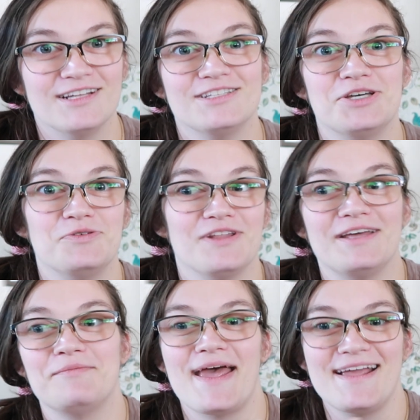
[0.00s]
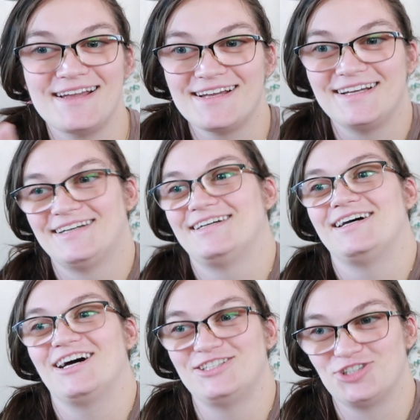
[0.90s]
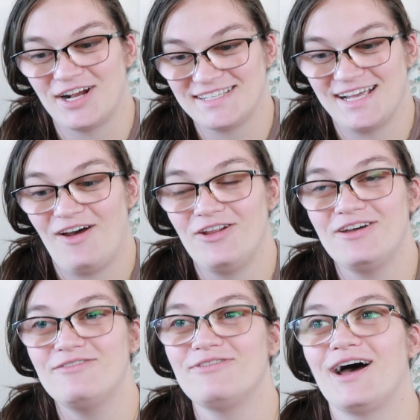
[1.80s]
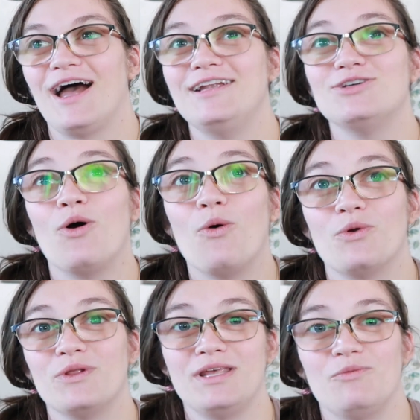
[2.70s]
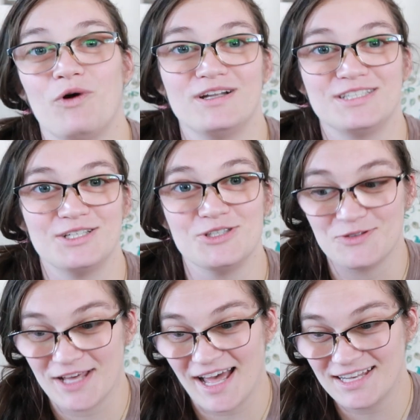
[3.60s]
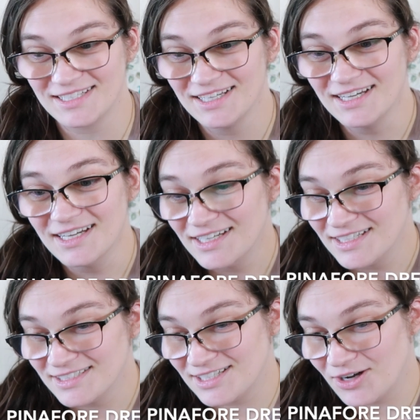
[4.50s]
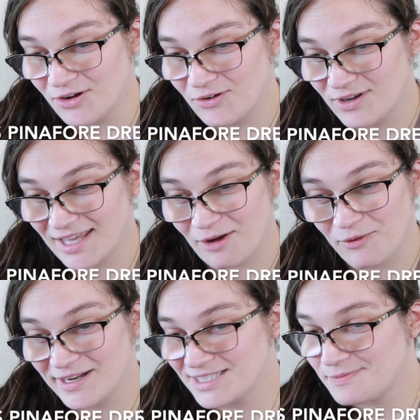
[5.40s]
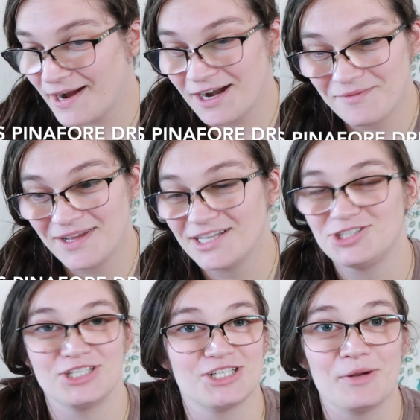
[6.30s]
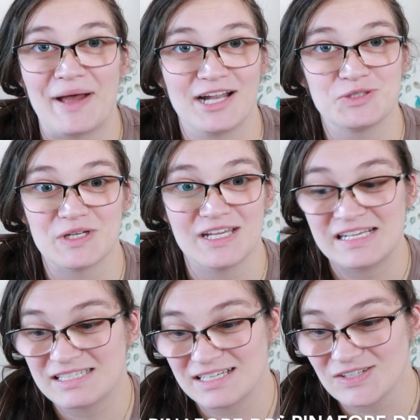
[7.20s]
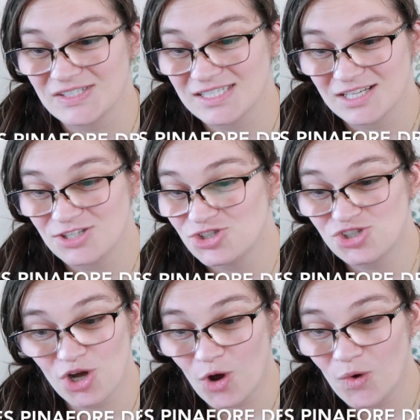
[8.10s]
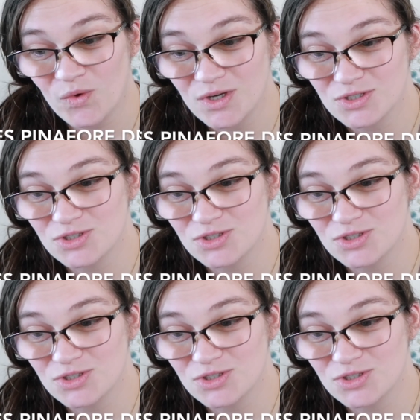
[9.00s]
to then make a dress out of, I totally want to do that. So yeah, what inspired me is just her patchworking skills. So